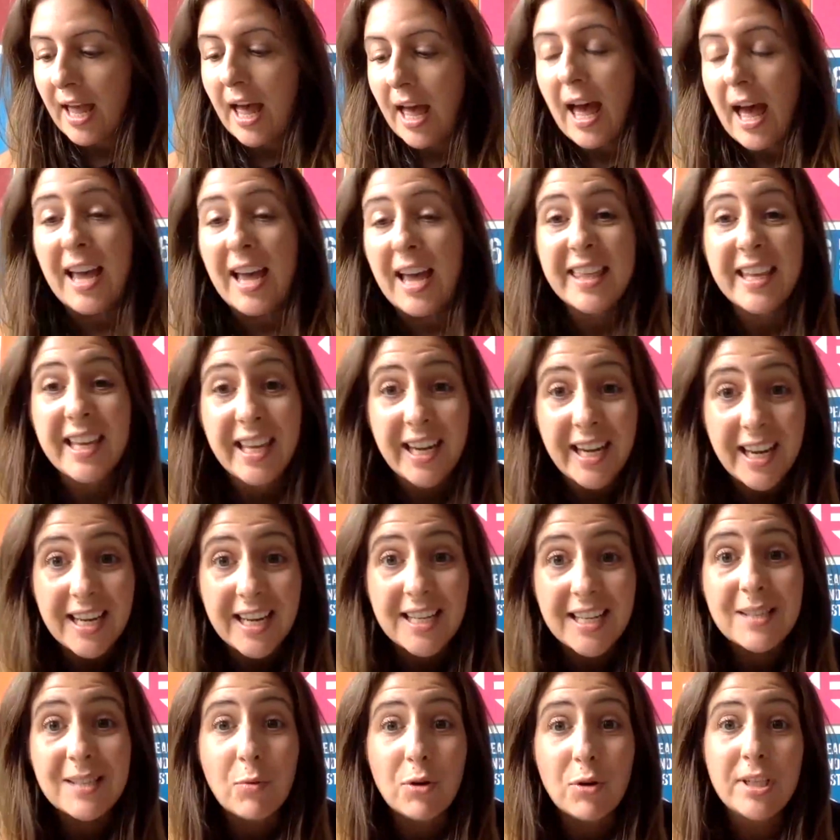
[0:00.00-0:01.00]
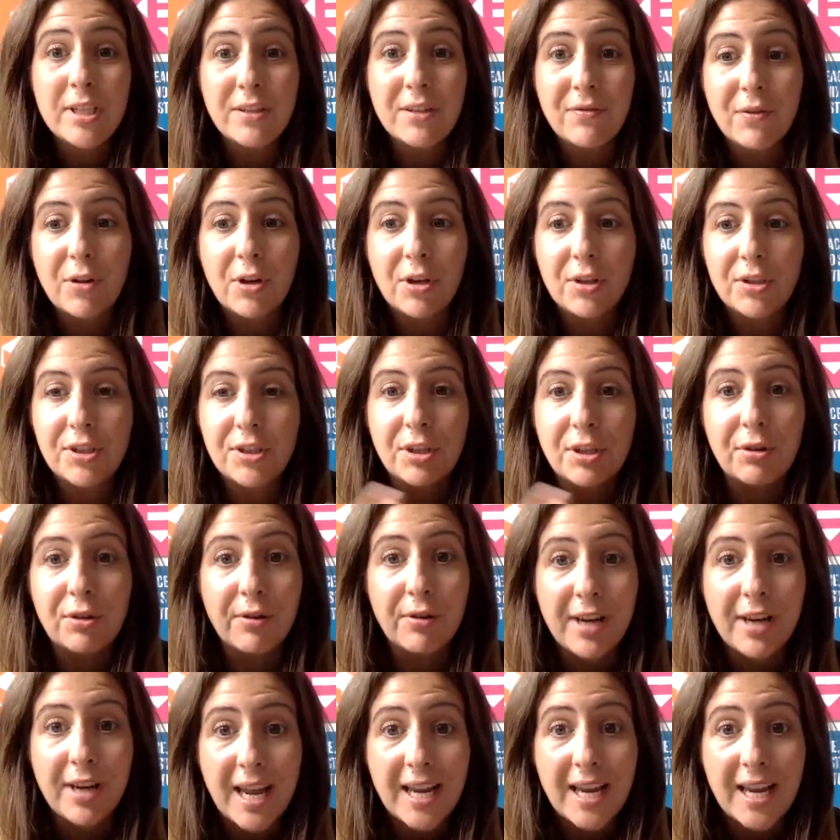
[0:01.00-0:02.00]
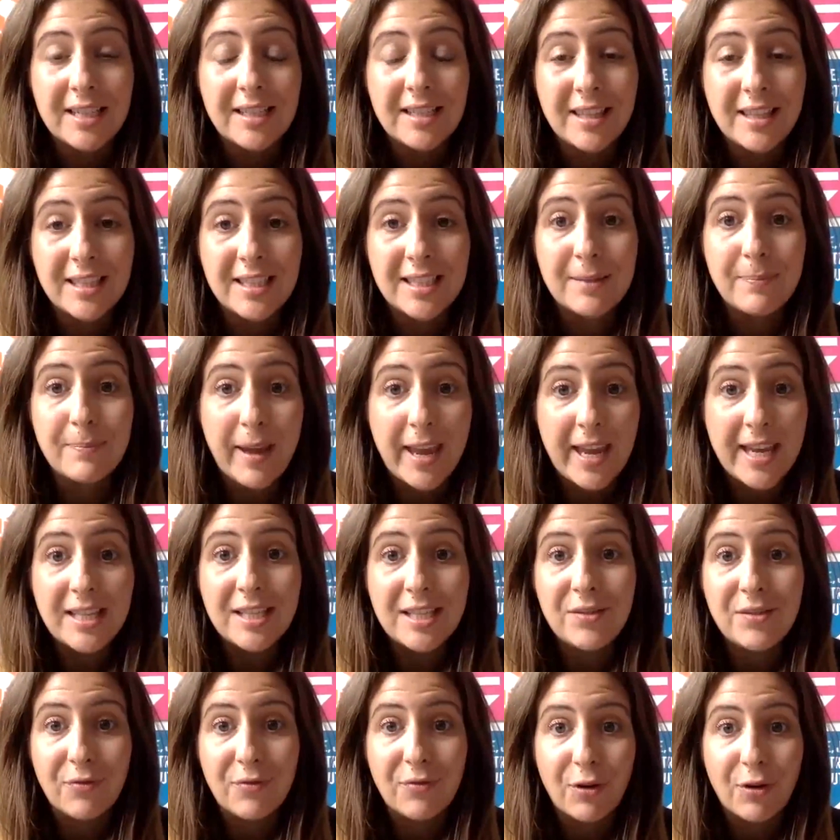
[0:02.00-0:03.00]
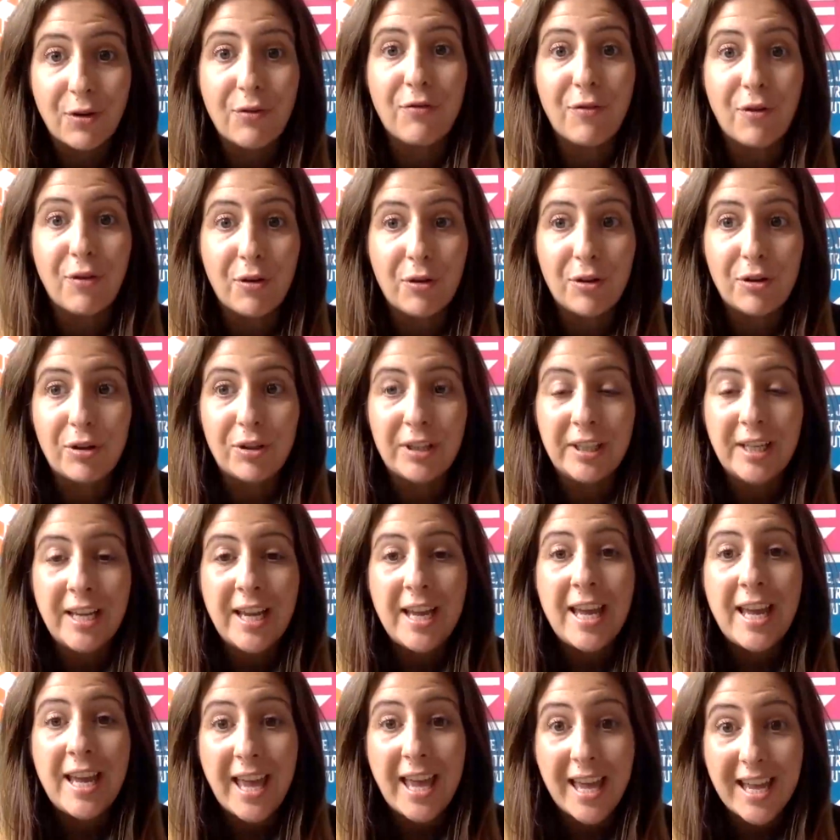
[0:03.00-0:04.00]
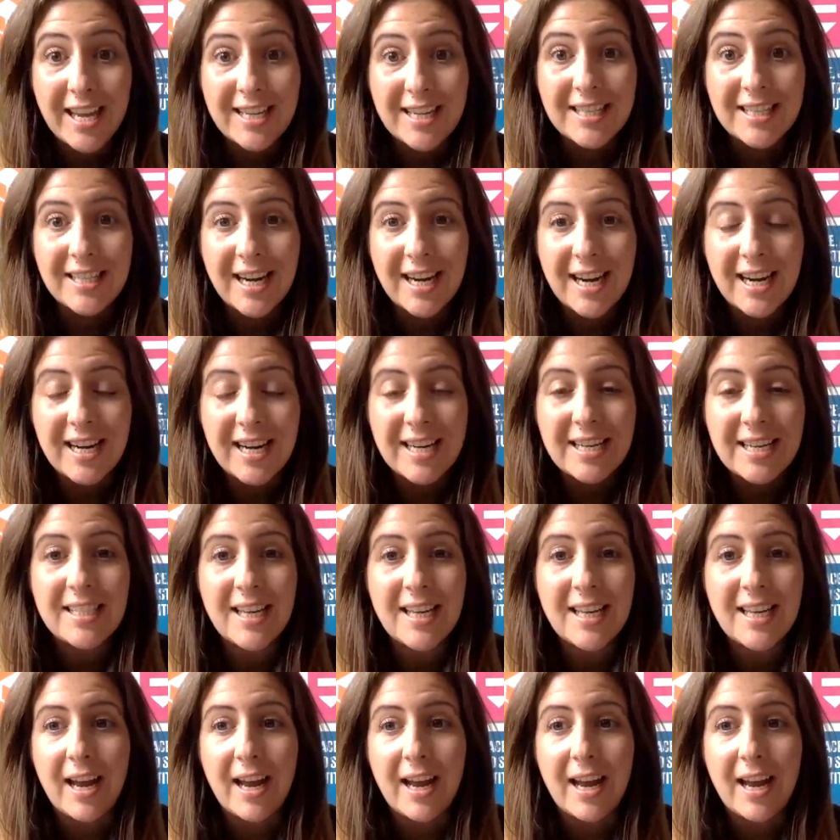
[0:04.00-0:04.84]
I think it is more difficult to create the space for a full 8 days